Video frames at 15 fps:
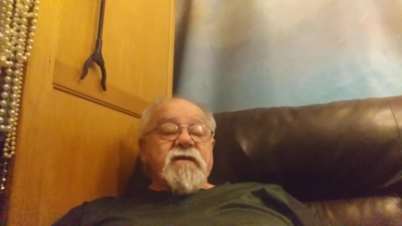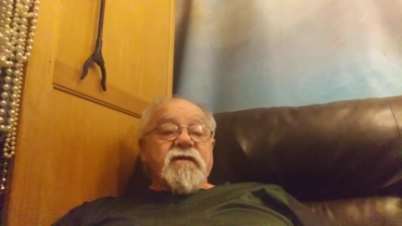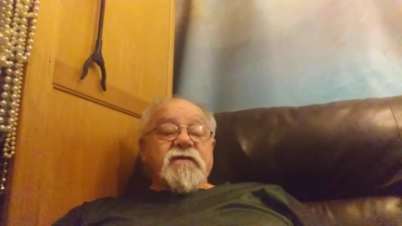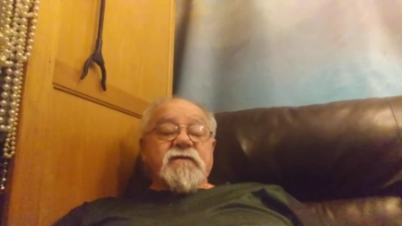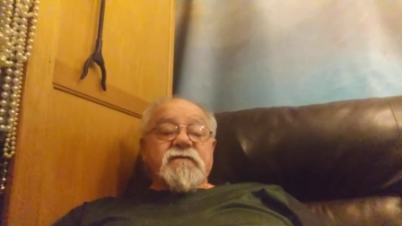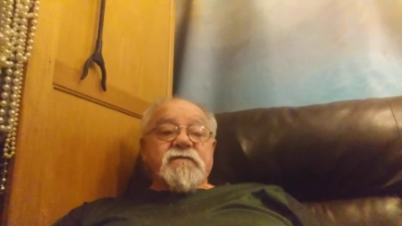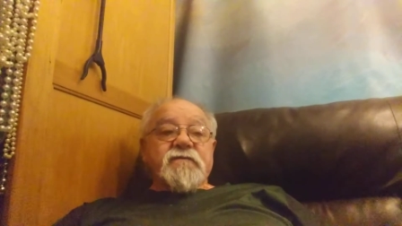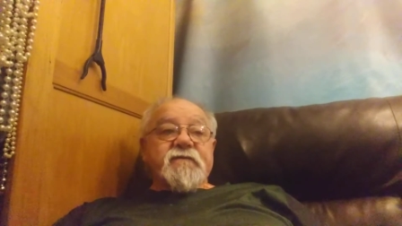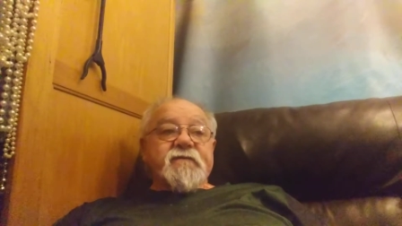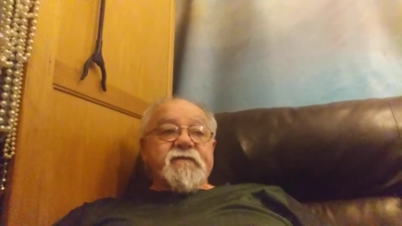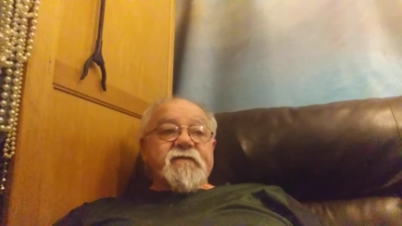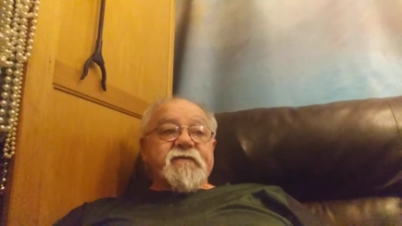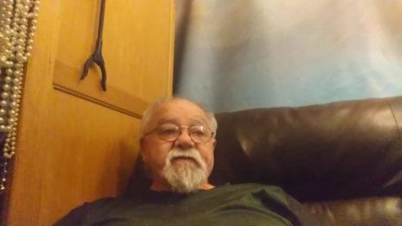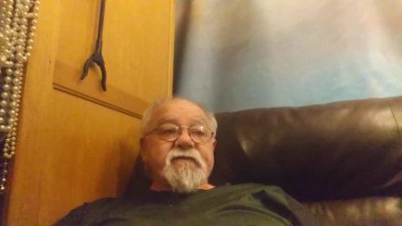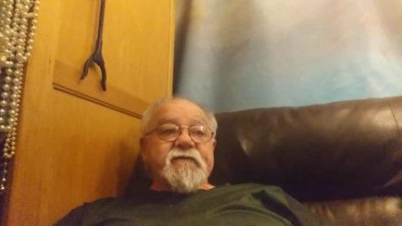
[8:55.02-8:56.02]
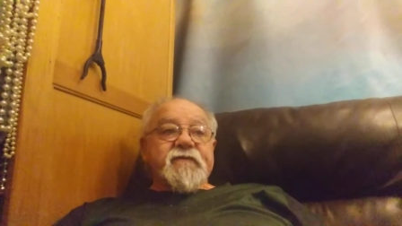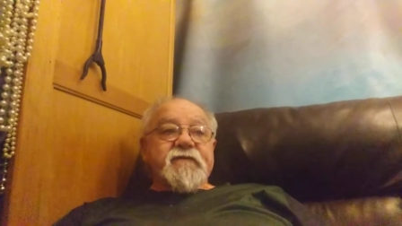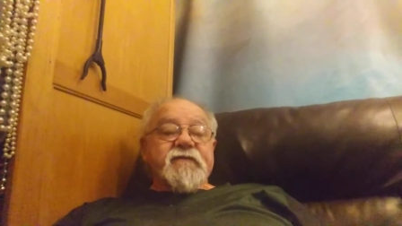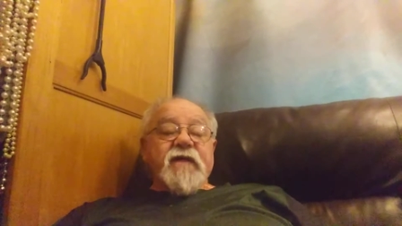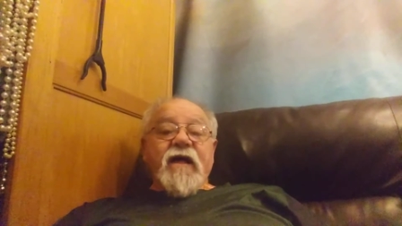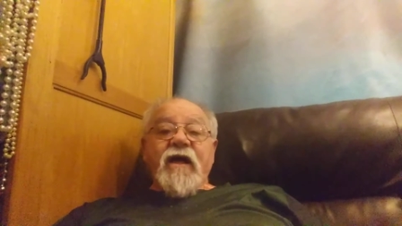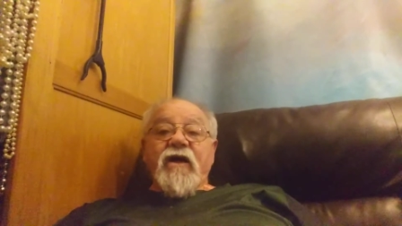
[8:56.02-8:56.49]
Uh,
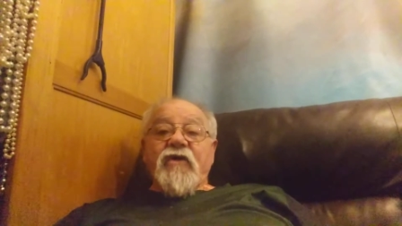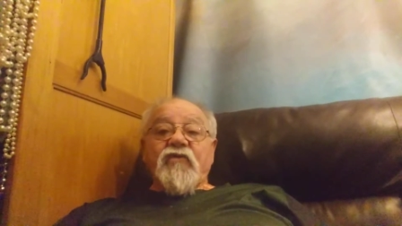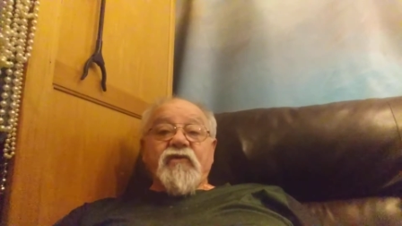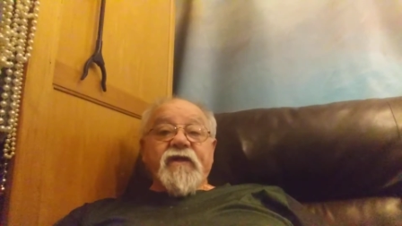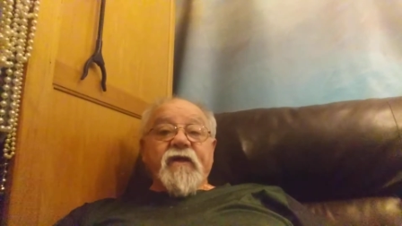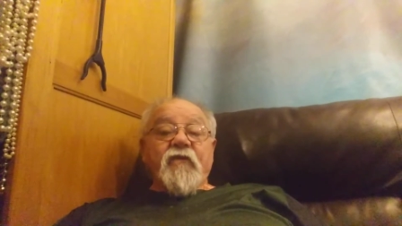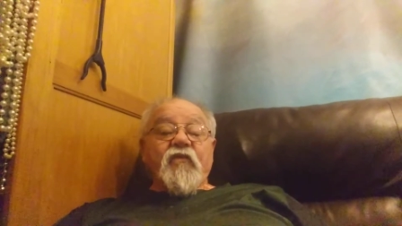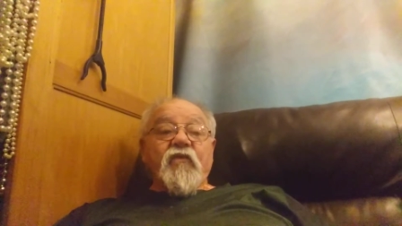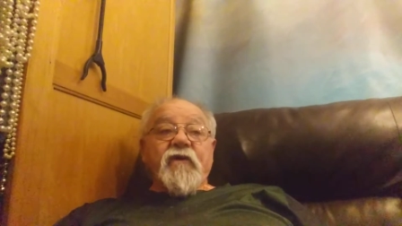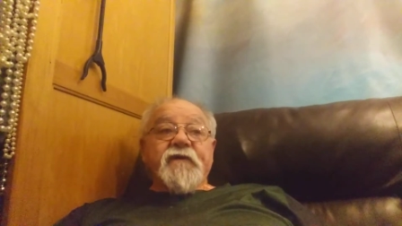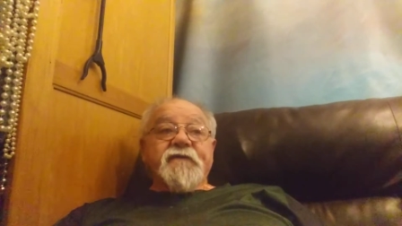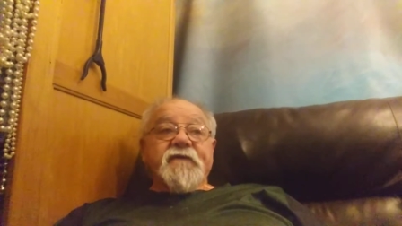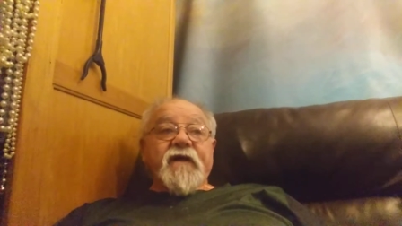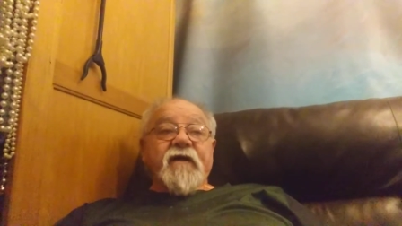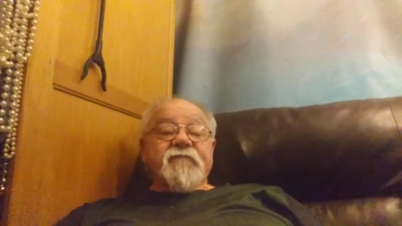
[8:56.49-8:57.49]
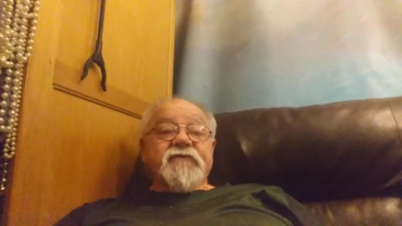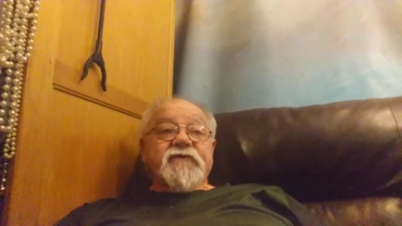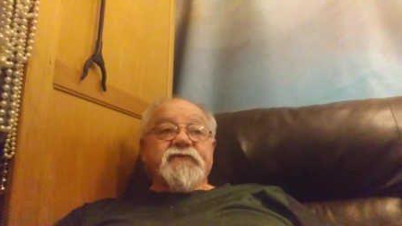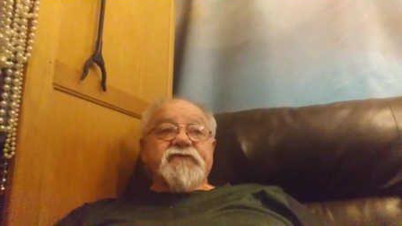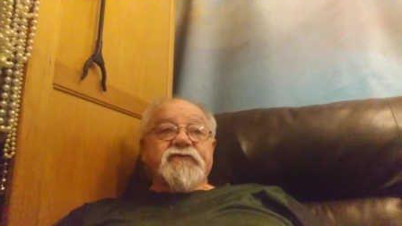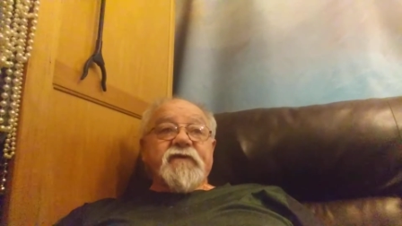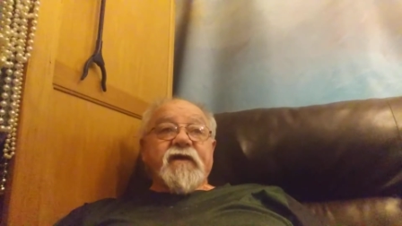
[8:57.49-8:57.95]
I only at one time
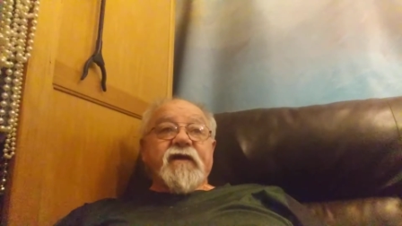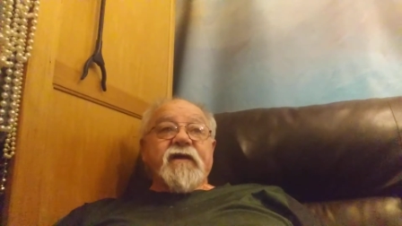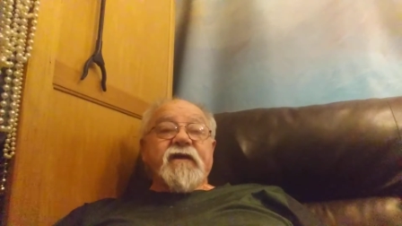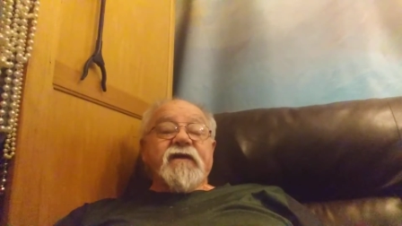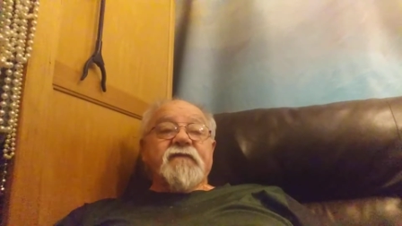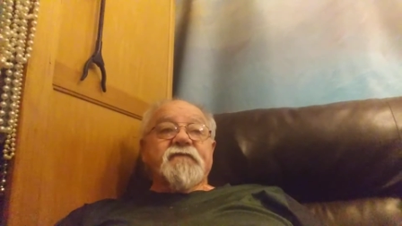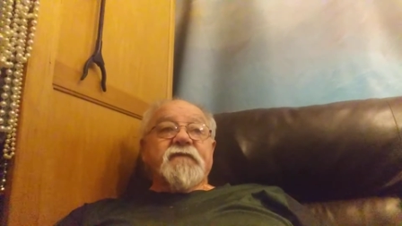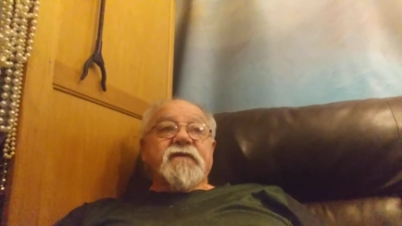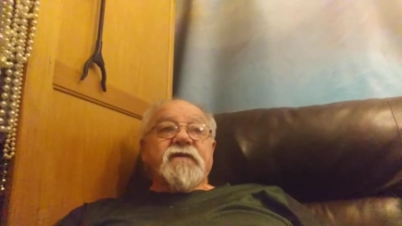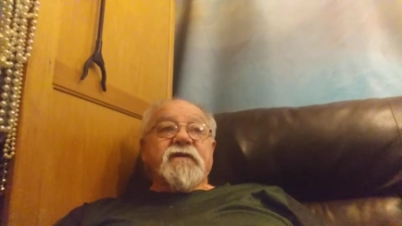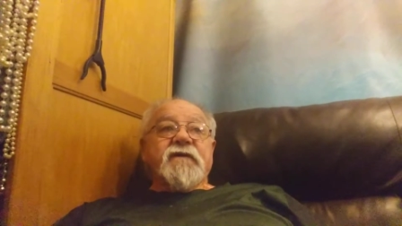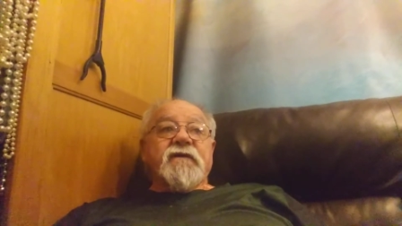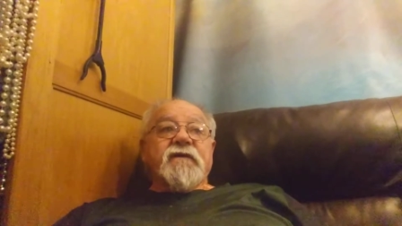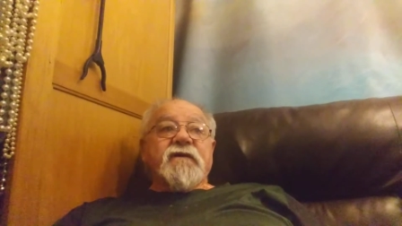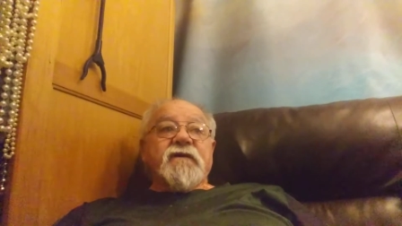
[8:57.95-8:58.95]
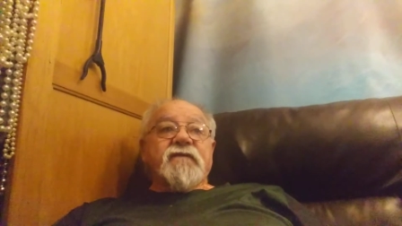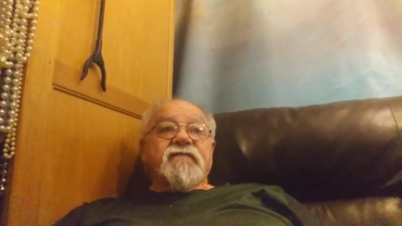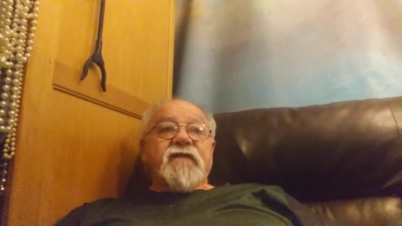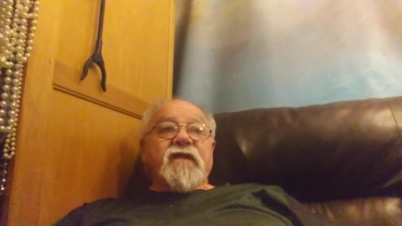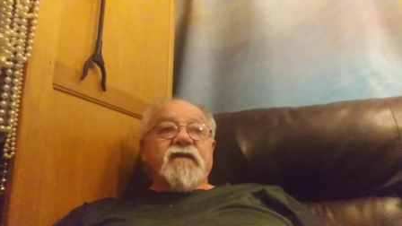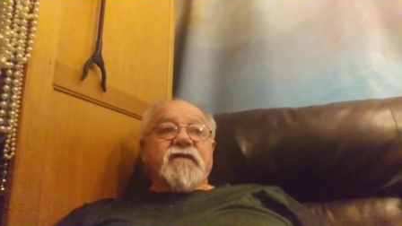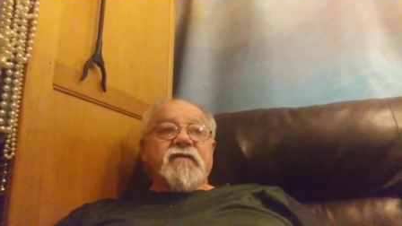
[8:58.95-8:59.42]
yesterday at
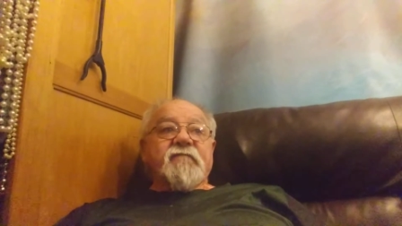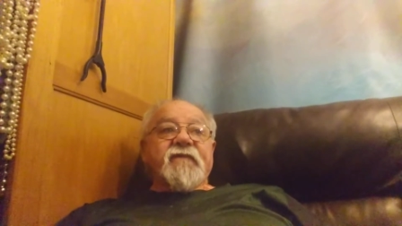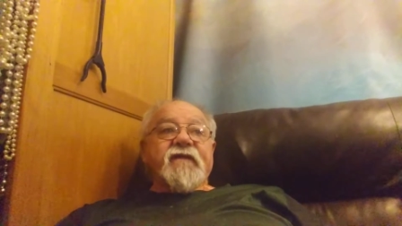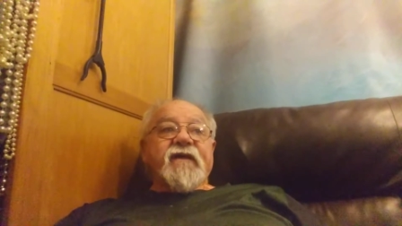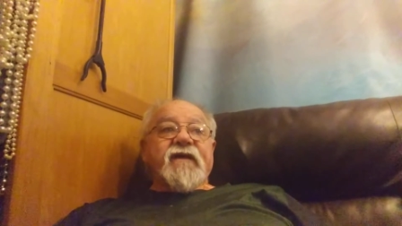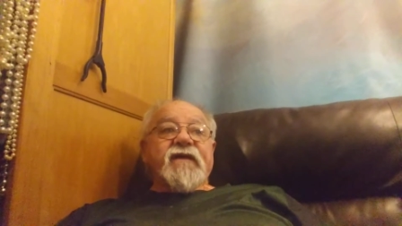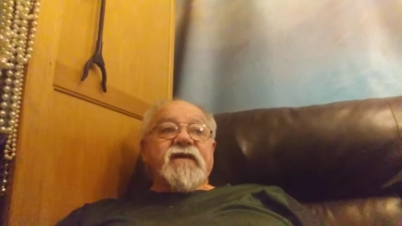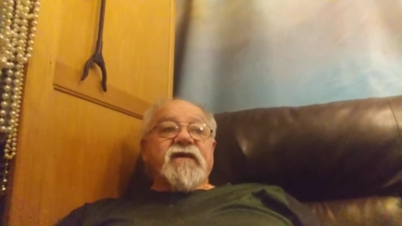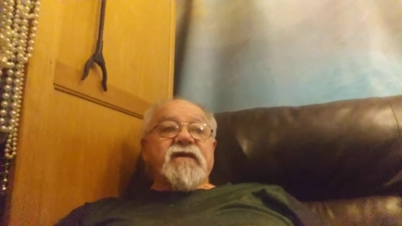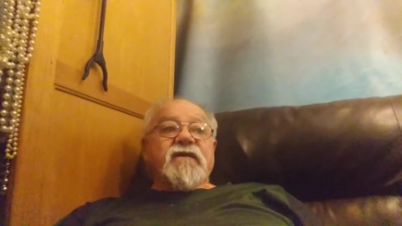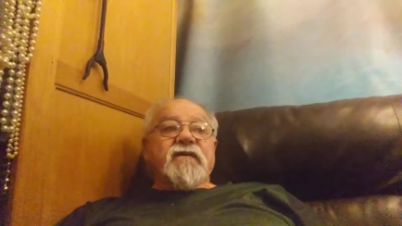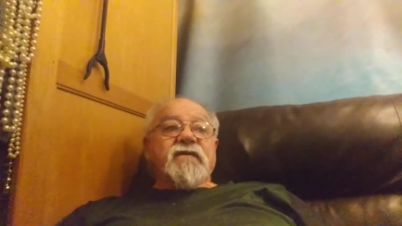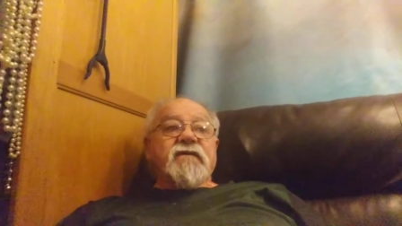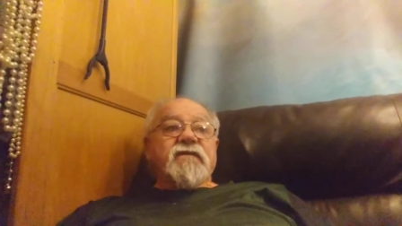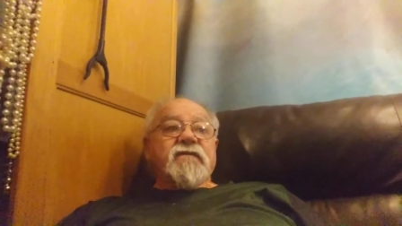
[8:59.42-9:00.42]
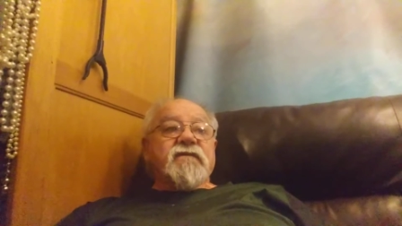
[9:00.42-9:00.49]
that little bit of egg